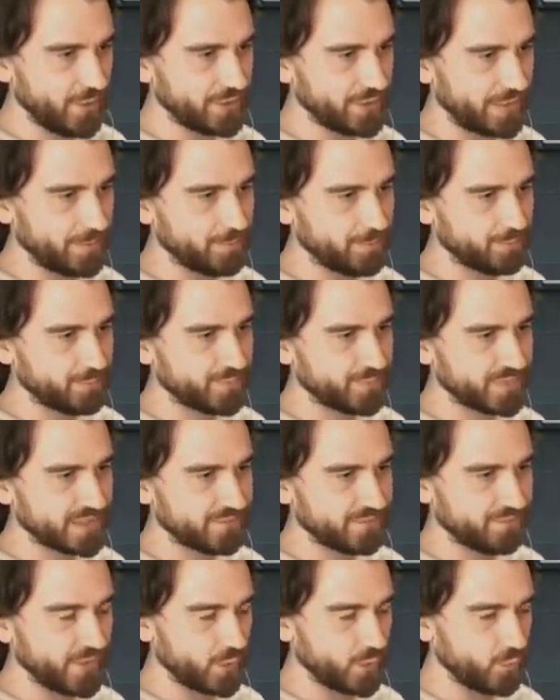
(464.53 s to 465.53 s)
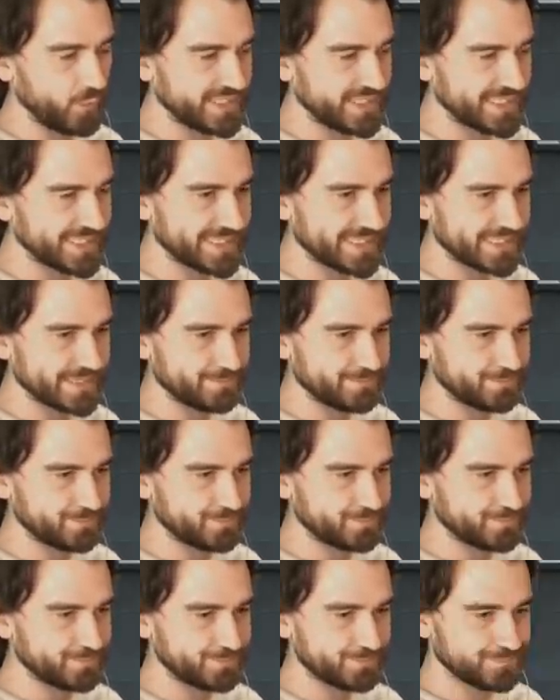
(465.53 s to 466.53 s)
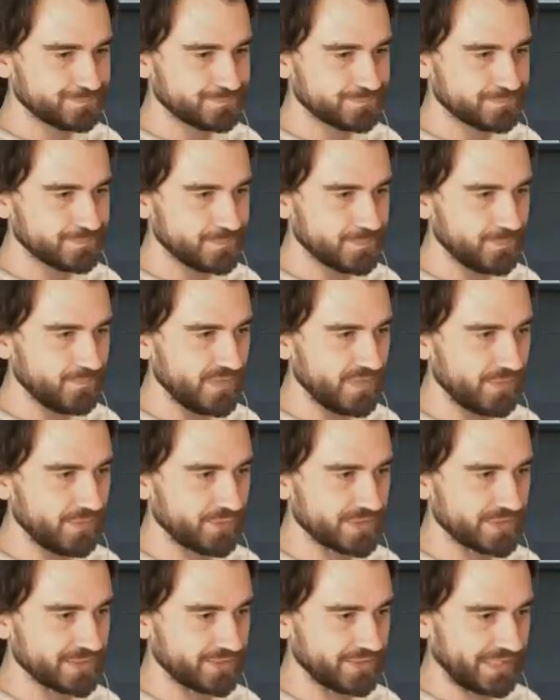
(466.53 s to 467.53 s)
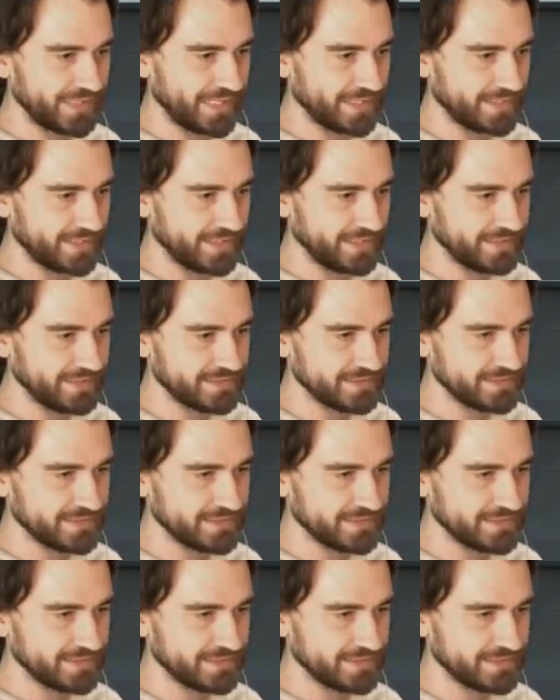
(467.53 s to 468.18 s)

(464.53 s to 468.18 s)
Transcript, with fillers: okay, wishes on that thing.